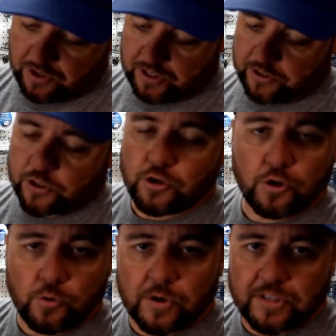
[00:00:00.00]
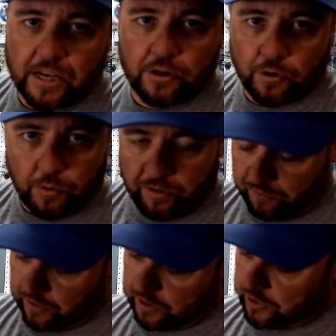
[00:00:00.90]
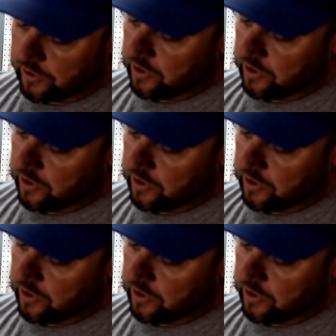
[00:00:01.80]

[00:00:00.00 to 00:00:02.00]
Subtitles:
this to a tailing redfish,